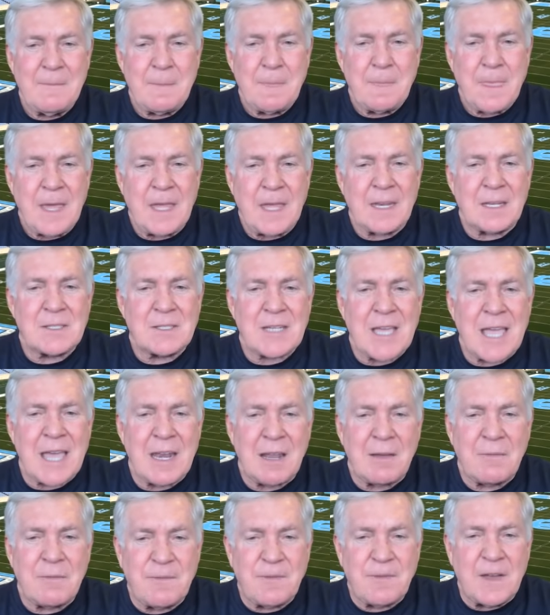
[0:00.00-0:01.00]
and it's
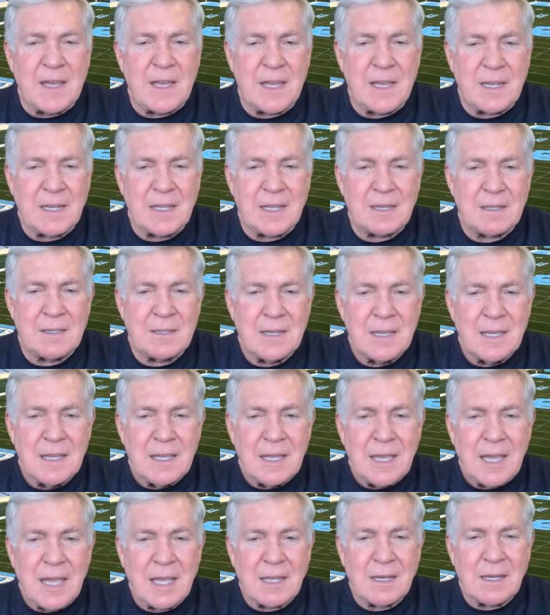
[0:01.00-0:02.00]
kind of fun and
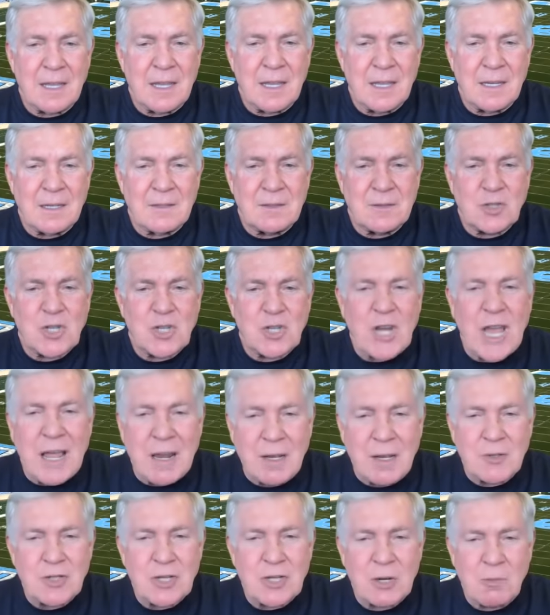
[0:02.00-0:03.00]
and and
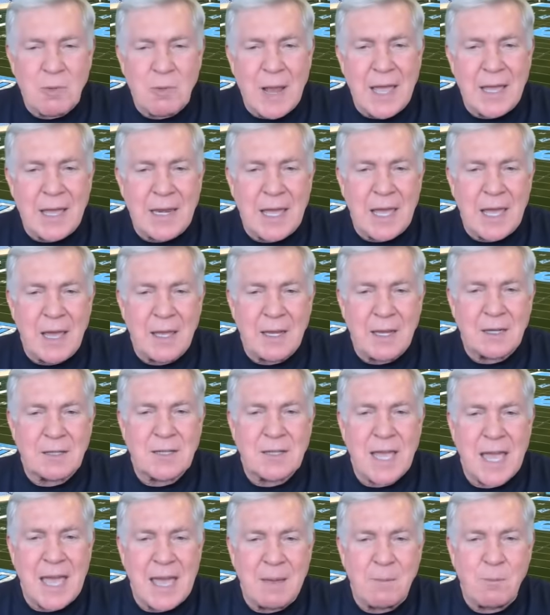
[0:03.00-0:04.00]
challenging right now in a
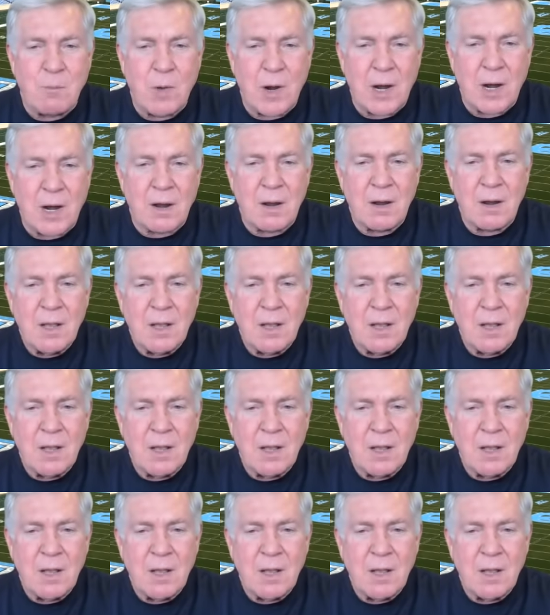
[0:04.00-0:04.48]
time where